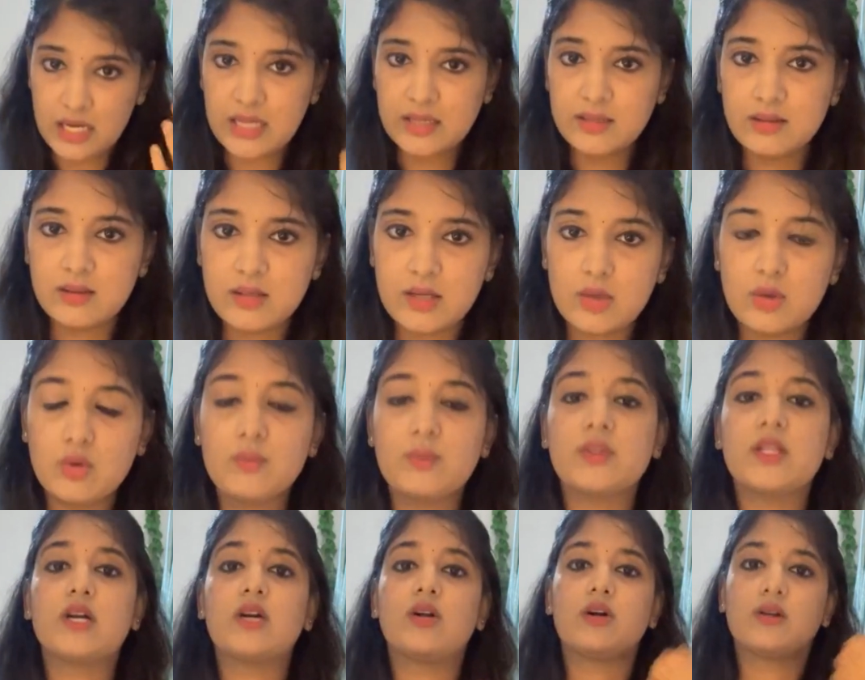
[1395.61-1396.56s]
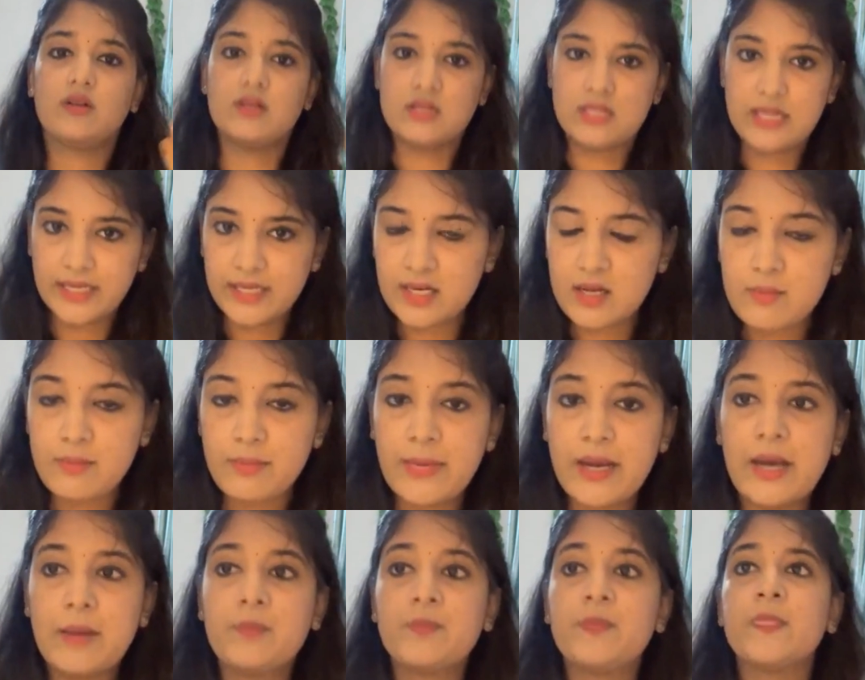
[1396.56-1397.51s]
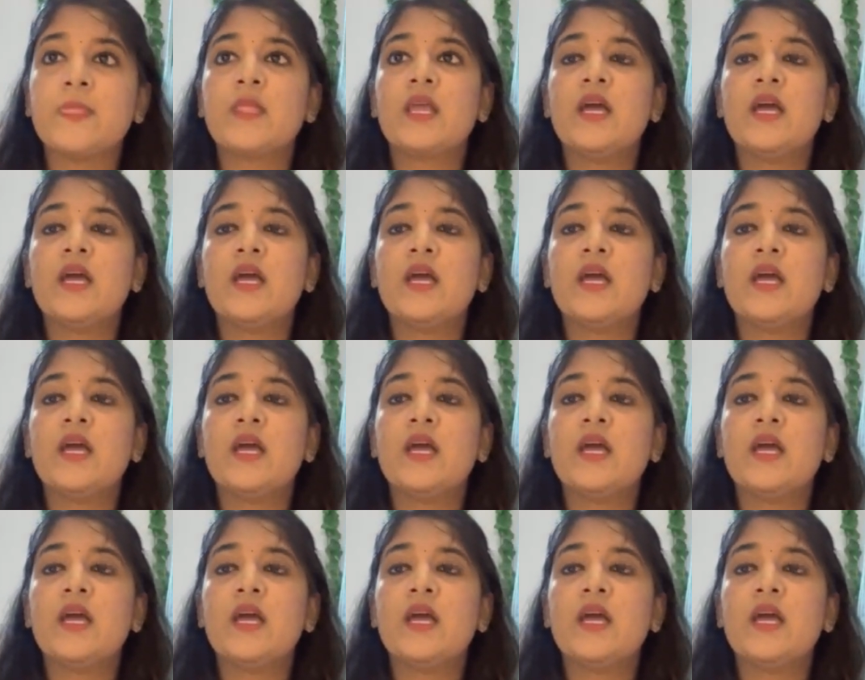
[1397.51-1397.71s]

Aditya Gupta, Dr. Zainab ma'am,